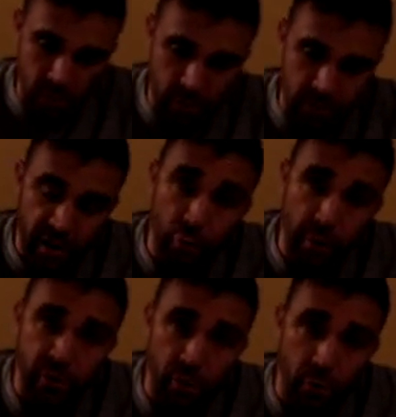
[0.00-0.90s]
were the
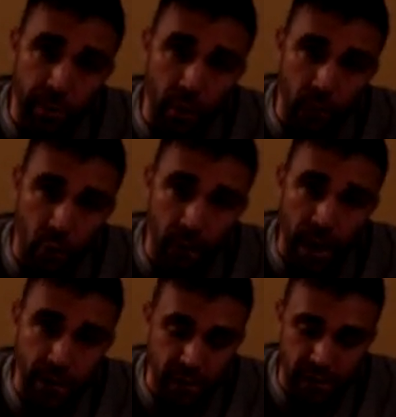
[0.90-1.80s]
original pair of
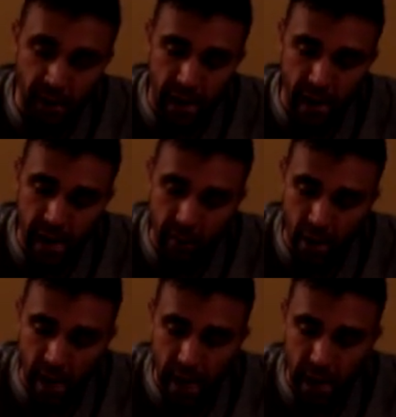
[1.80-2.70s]
Huaraches that I ever
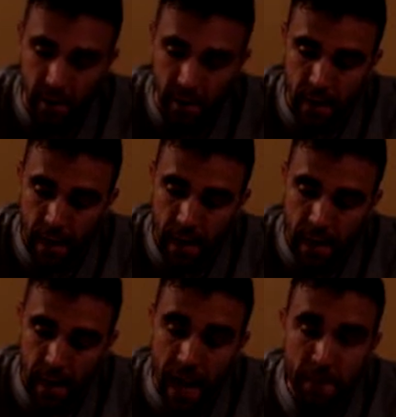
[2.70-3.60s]
had.
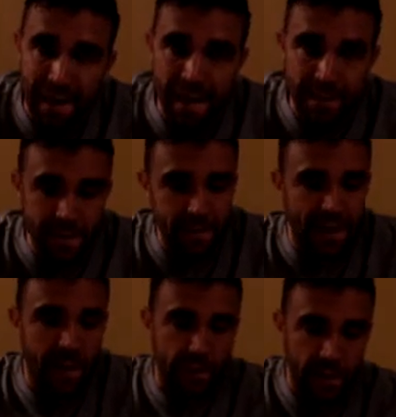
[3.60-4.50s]
And I made these
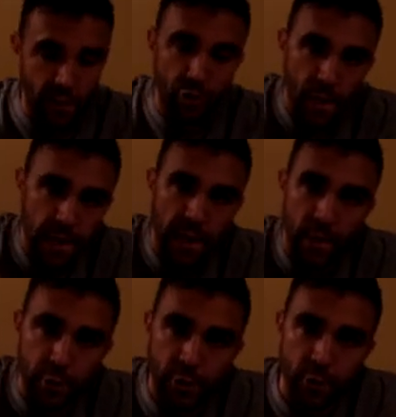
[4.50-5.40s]
out of a truck
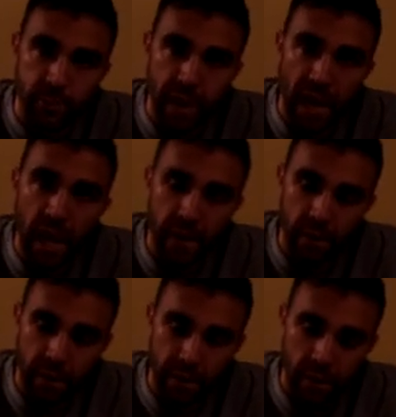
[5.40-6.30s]
inner tube
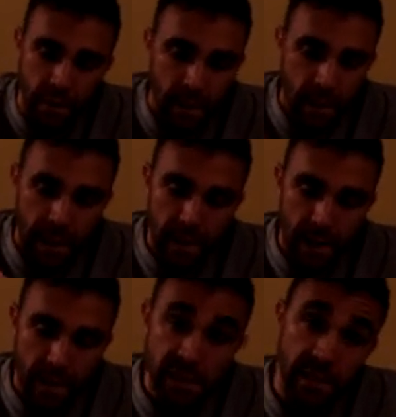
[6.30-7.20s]
tire. And
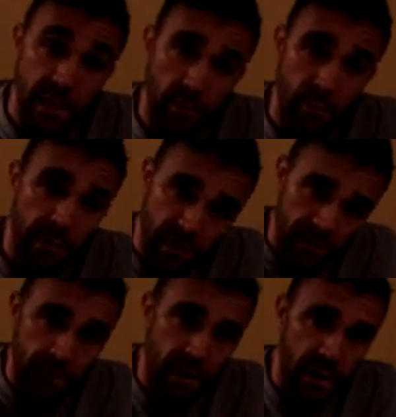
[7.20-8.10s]
I actually did a
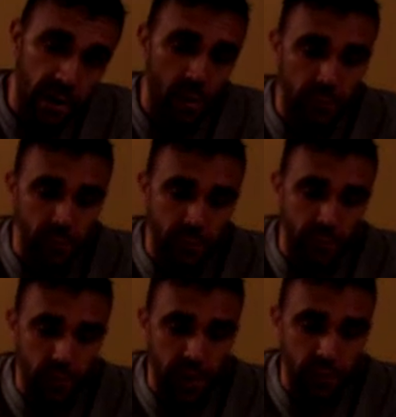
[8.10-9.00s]
previous video. If you
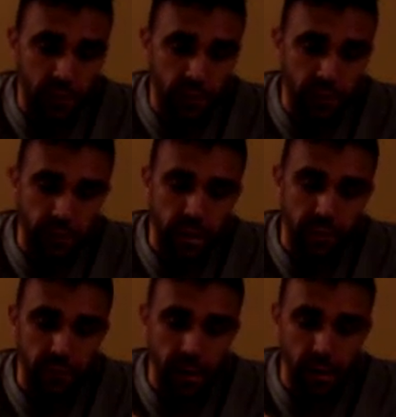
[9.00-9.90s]
scroll down, you'll see the
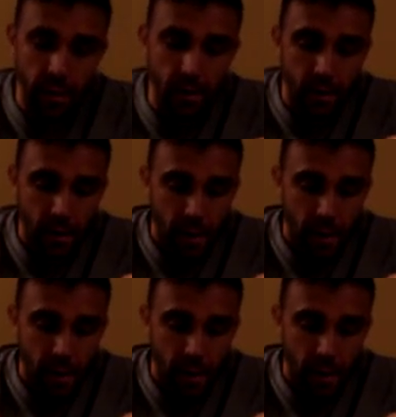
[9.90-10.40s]
other video.